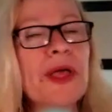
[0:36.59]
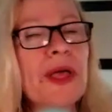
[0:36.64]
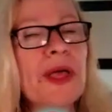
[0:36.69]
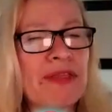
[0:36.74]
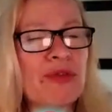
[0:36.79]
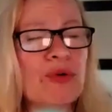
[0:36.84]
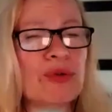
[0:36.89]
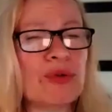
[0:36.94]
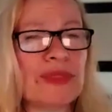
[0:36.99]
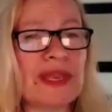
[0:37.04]
But
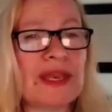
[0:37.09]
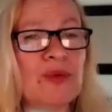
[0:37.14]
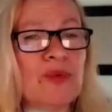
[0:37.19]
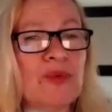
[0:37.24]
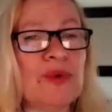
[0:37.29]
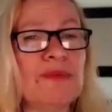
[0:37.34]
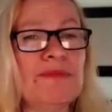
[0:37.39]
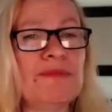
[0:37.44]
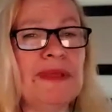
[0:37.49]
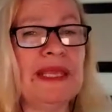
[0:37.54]
I thought that
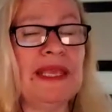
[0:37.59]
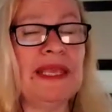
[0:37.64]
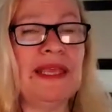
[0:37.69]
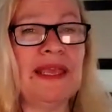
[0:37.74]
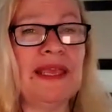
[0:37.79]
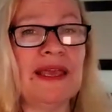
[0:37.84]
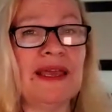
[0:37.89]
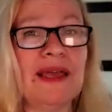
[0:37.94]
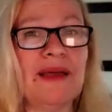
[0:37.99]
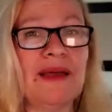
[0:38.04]
it would
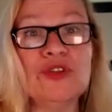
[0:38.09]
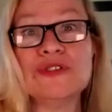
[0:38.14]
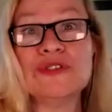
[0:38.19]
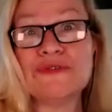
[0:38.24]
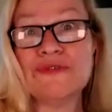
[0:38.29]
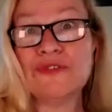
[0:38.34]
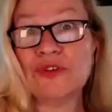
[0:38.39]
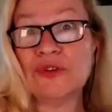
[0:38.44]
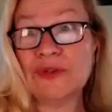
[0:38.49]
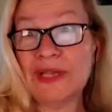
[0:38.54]
be
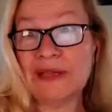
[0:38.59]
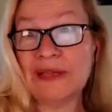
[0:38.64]
useful,